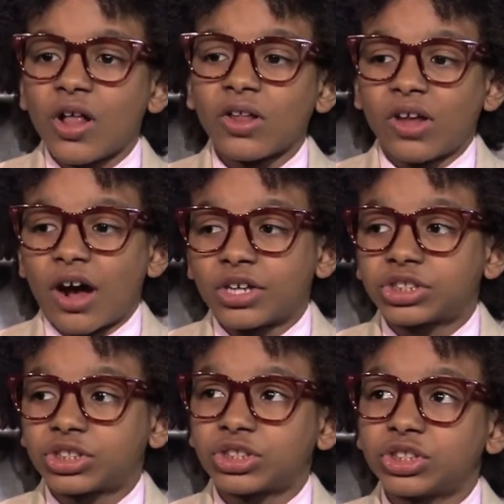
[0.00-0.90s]

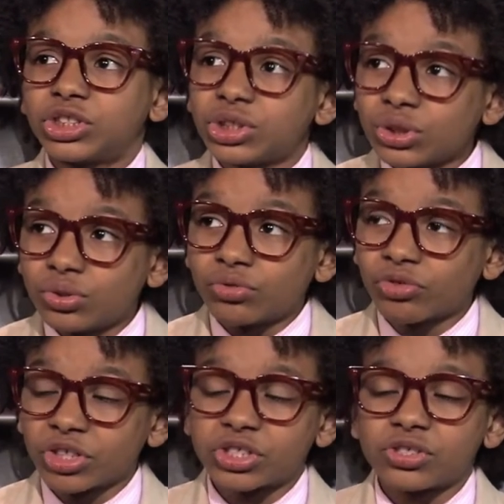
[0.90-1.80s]
launched soon,
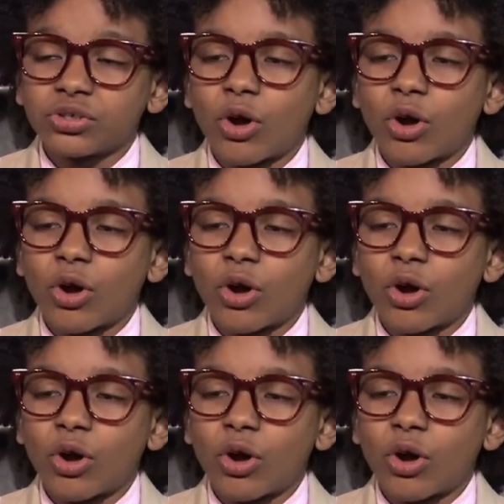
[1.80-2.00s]
really soon.